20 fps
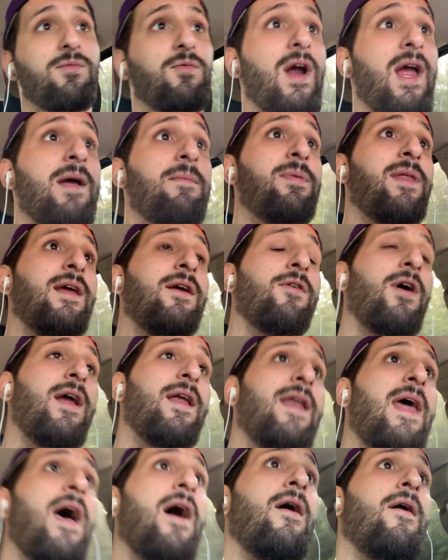rambling right
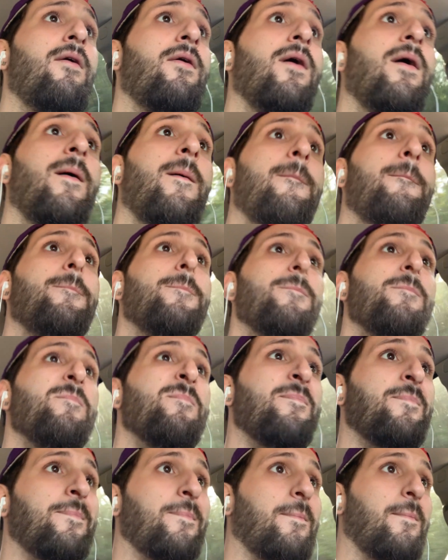now,
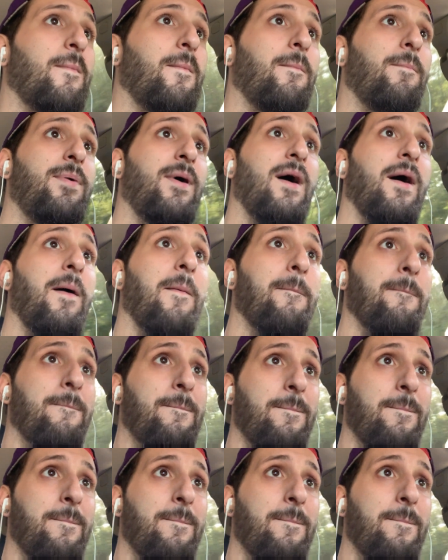but